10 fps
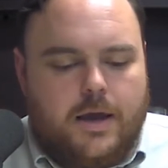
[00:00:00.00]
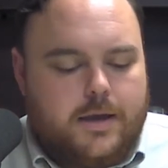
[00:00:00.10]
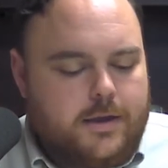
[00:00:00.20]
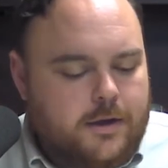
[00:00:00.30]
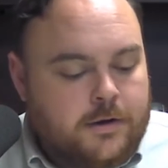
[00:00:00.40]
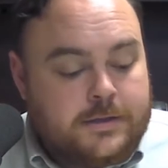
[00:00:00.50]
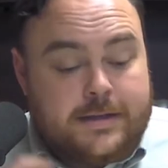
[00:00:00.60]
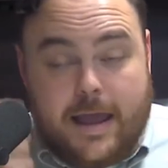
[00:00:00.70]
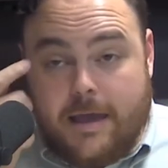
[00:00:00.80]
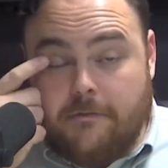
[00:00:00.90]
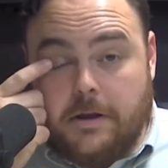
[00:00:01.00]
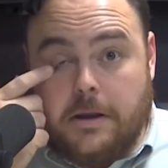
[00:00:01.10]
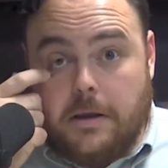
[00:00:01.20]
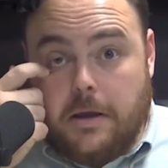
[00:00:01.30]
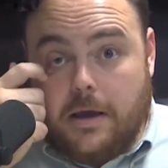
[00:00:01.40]
Here's in
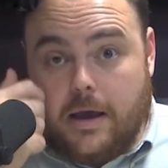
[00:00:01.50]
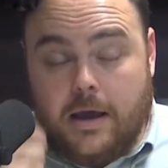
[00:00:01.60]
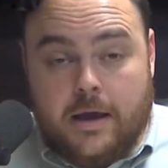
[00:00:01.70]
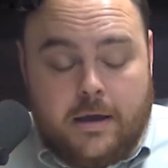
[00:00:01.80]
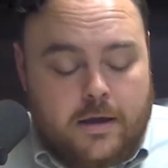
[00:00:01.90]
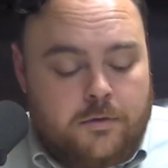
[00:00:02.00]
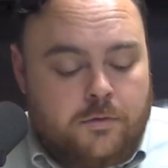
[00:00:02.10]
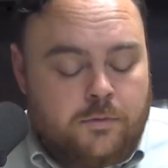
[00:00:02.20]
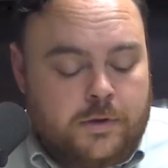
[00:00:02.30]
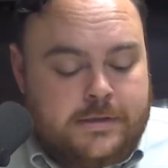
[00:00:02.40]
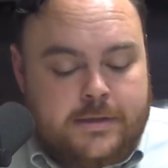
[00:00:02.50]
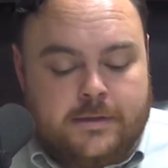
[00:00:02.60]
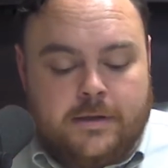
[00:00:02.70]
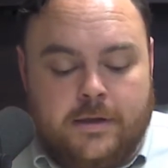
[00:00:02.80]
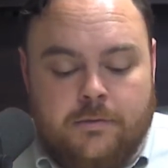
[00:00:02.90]
Heaven.
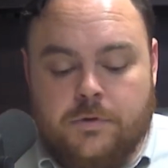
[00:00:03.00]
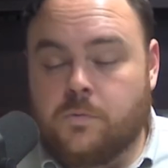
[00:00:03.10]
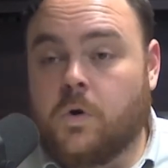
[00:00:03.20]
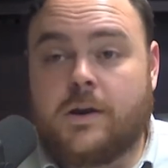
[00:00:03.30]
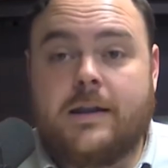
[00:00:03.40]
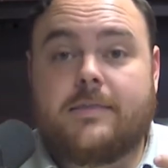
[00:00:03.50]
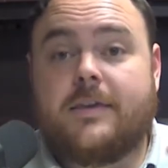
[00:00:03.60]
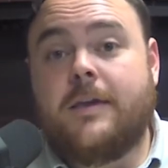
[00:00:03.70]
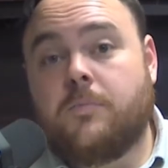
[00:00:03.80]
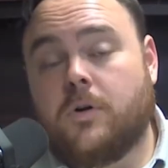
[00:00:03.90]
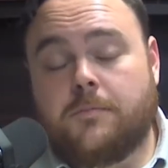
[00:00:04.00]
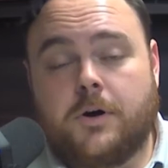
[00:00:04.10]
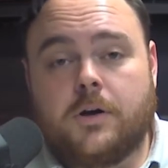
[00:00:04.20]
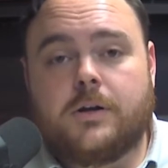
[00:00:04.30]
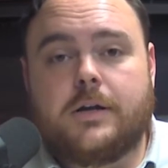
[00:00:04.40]
Recently was working out the keyboard
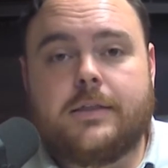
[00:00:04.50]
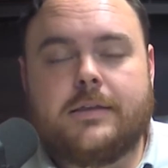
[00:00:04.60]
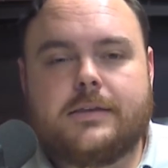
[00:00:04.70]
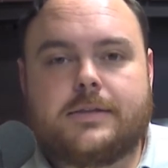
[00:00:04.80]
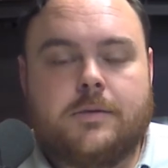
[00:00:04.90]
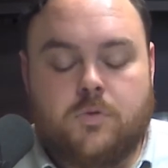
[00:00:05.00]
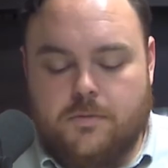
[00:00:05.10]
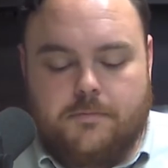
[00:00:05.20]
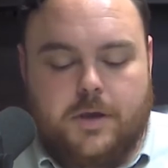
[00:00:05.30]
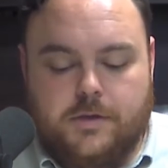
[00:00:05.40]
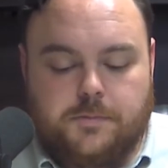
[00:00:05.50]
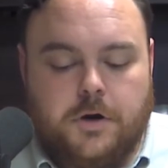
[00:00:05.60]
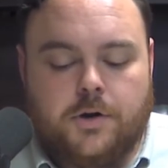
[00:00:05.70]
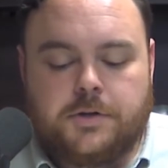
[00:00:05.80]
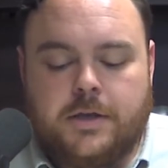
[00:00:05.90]
part on this, keyboard and bass
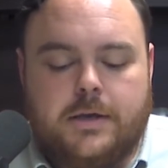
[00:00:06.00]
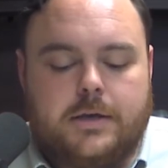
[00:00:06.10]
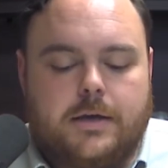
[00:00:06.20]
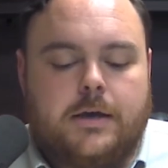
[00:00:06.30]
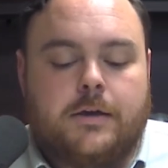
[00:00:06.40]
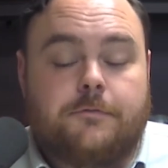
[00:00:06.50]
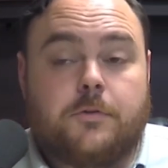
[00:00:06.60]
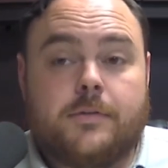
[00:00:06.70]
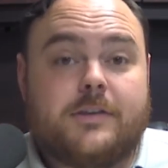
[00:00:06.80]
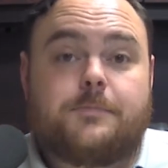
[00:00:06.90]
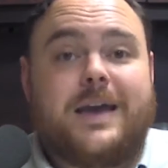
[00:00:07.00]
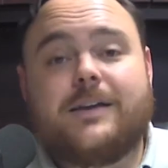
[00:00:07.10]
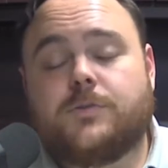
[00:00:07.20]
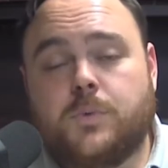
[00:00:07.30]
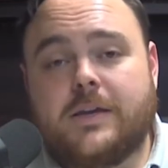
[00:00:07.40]
part, for this
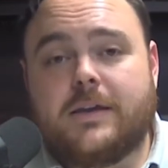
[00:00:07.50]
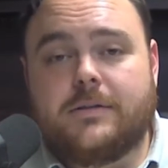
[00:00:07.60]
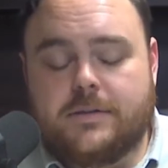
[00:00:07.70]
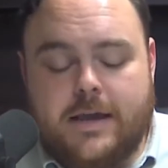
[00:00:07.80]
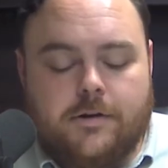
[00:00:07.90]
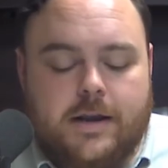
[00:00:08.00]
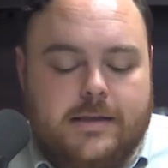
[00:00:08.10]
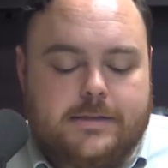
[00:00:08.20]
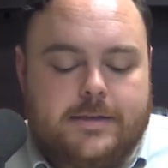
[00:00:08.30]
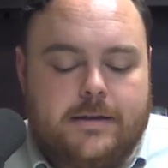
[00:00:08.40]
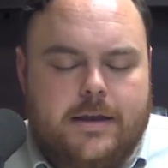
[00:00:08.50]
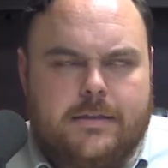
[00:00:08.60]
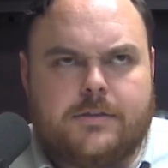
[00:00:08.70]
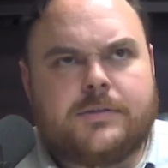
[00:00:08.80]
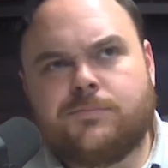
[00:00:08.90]
past weekend, Saturday and Sunday.
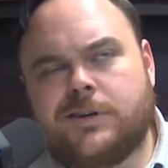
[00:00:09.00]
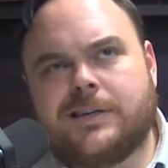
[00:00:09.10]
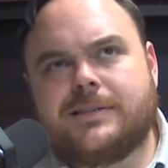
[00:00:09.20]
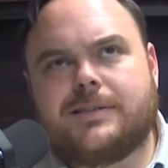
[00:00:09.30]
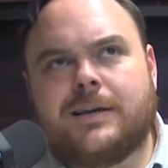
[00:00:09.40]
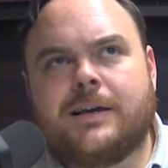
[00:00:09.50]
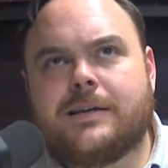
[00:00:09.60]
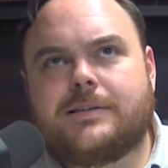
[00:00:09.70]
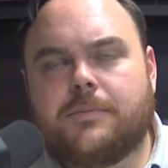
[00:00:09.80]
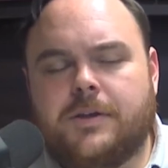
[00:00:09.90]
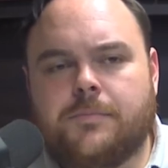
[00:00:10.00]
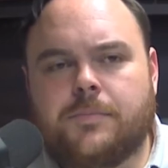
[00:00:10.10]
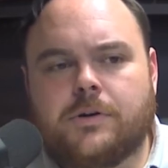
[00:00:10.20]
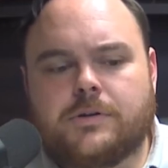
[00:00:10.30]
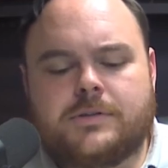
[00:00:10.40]
This was
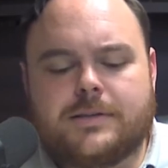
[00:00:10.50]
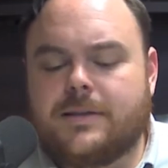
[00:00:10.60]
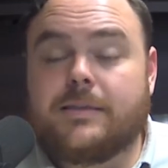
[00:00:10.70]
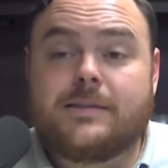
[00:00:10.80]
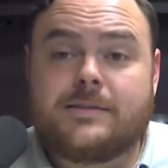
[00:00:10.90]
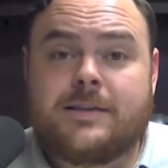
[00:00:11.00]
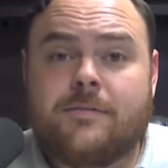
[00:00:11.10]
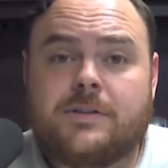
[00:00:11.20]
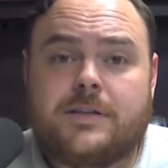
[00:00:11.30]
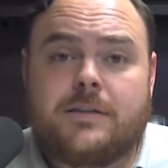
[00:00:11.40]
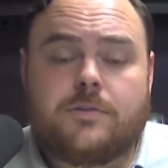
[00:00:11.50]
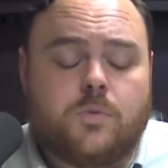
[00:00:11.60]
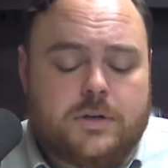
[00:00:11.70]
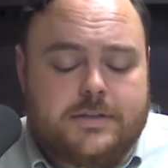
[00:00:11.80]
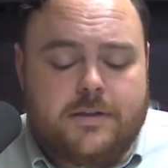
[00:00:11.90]
September 16th and 17th,
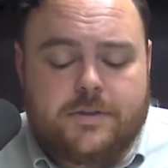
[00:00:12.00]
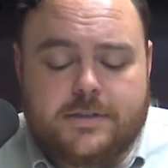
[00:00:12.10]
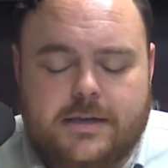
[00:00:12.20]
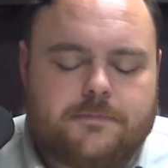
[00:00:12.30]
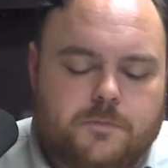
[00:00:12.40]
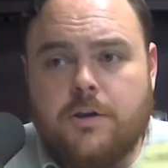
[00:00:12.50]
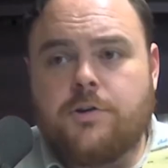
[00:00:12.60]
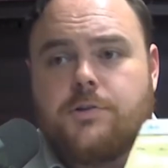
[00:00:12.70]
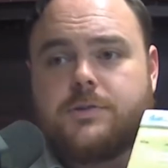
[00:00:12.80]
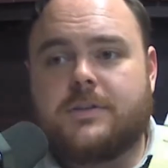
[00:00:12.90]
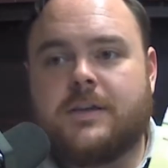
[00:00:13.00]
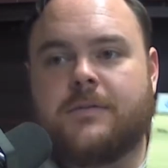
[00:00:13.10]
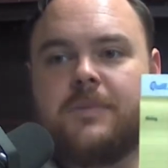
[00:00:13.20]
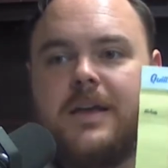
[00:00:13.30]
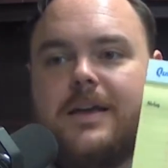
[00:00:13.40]
2017. Here you'll
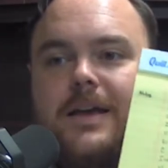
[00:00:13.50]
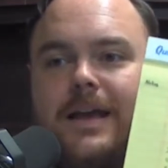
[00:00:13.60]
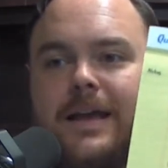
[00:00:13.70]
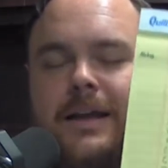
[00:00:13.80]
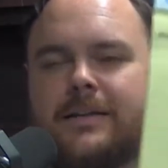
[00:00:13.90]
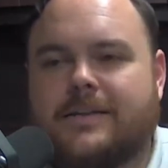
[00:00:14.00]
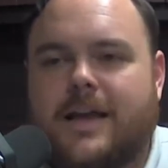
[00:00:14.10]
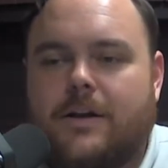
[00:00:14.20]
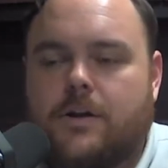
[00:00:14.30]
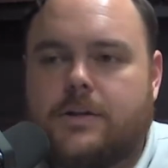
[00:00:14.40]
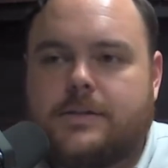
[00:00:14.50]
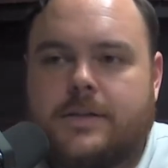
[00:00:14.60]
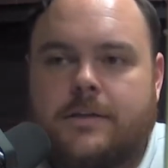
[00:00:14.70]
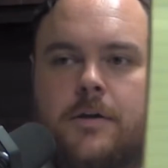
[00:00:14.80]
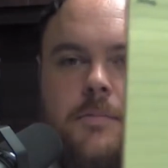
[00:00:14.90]
see, and it's kind of hard to see there,